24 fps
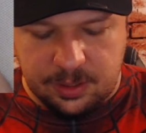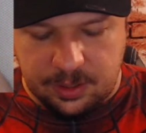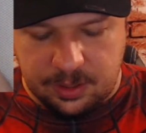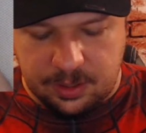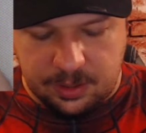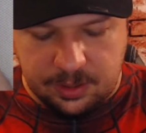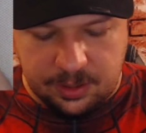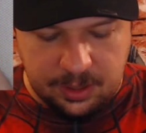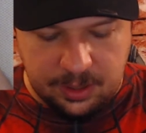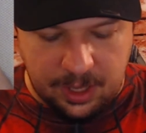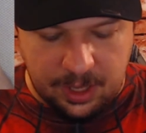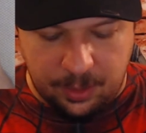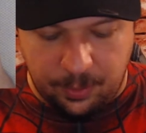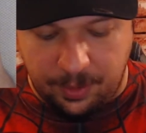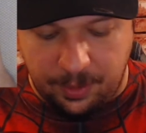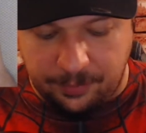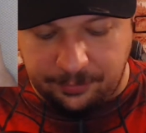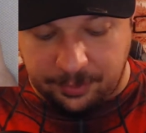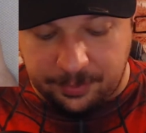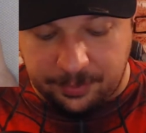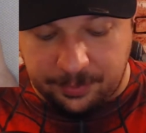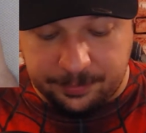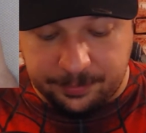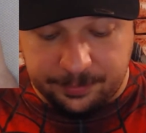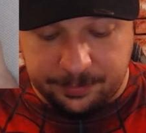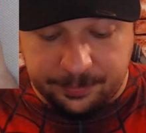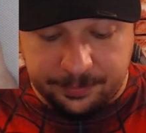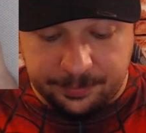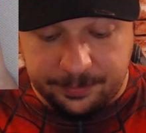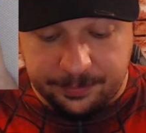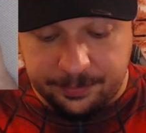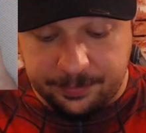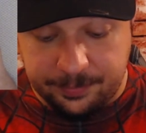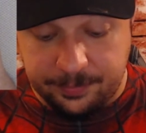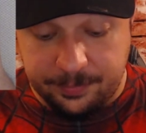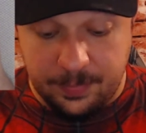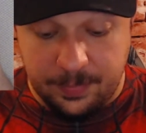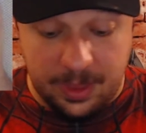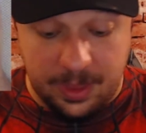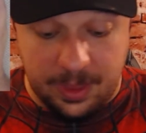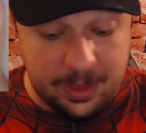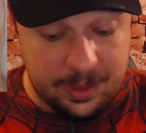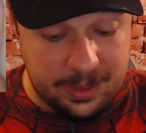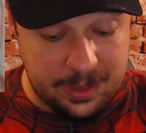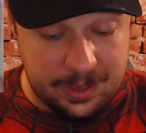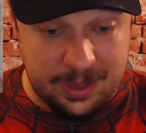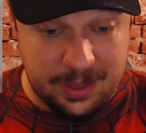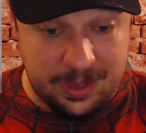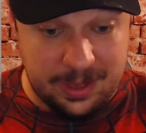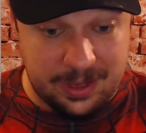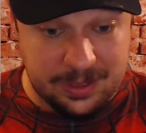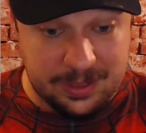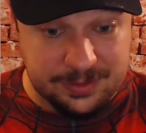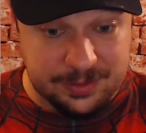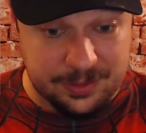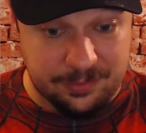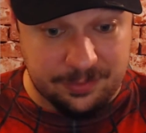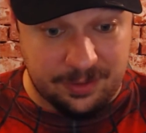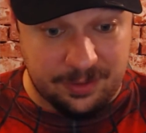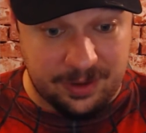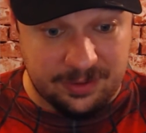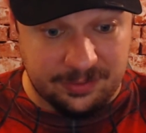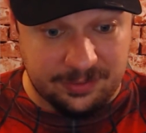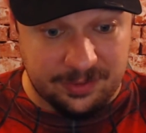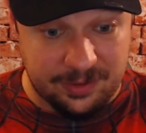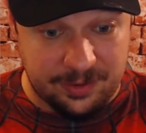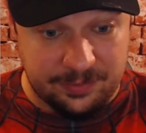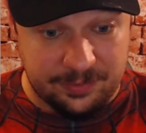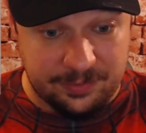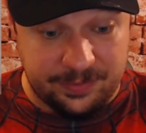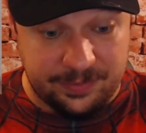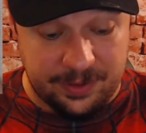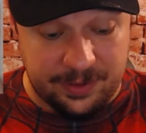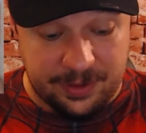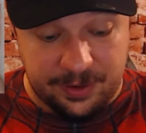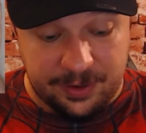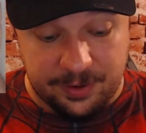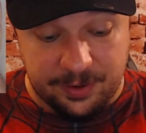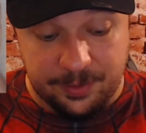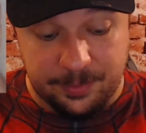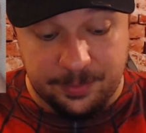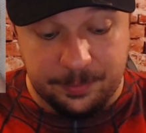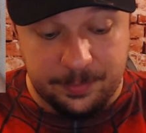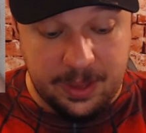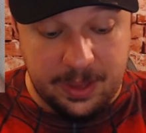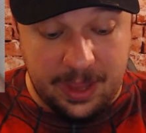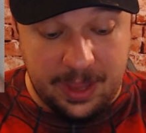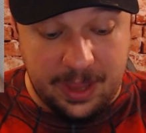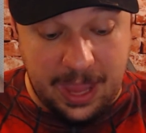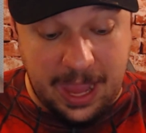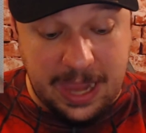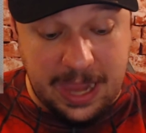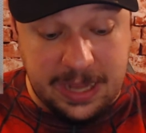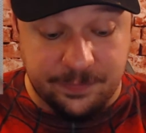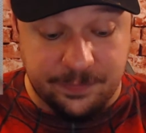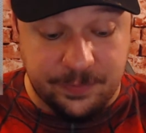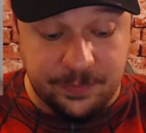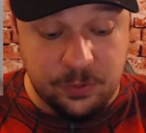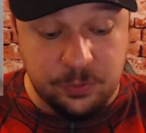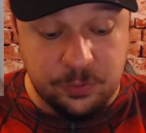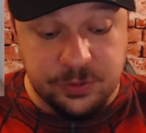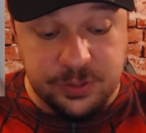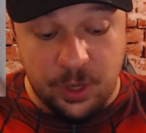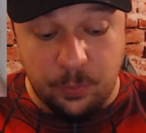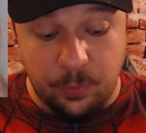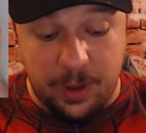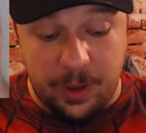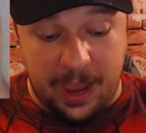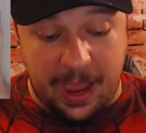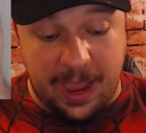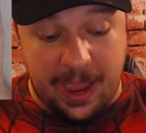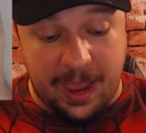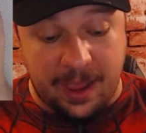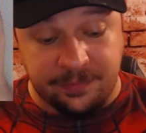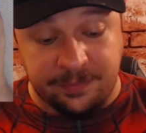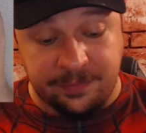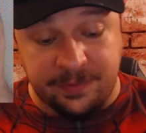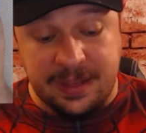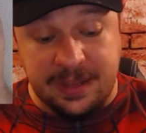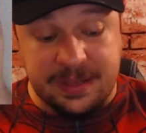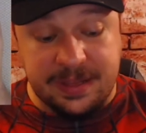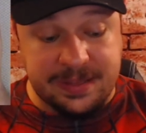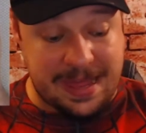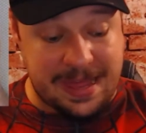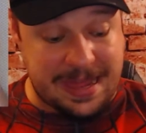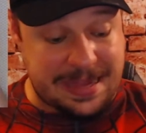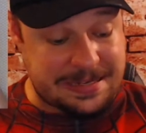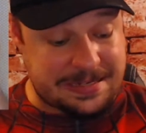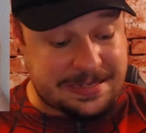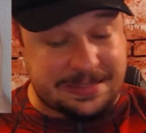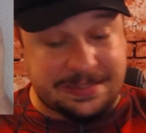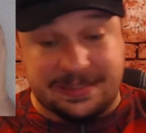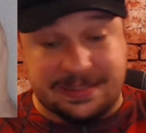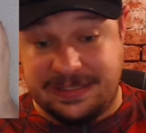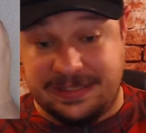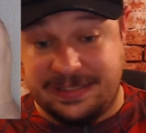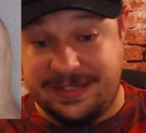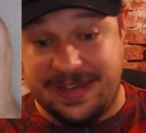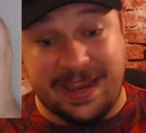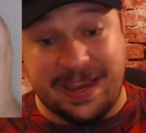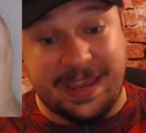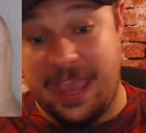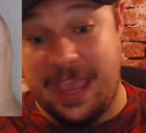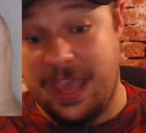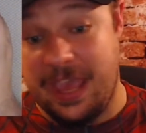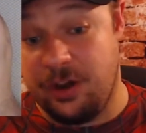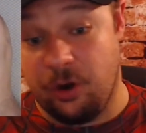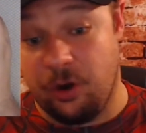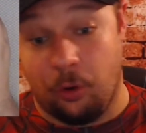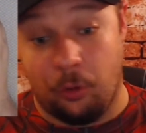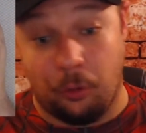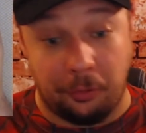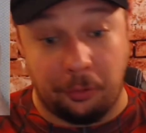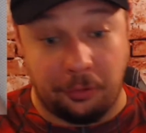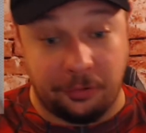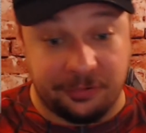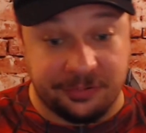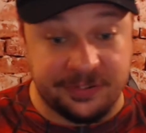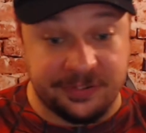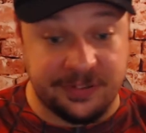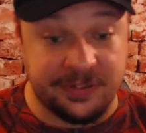However, he's a great-looking figure. And if you don't have that decade-old,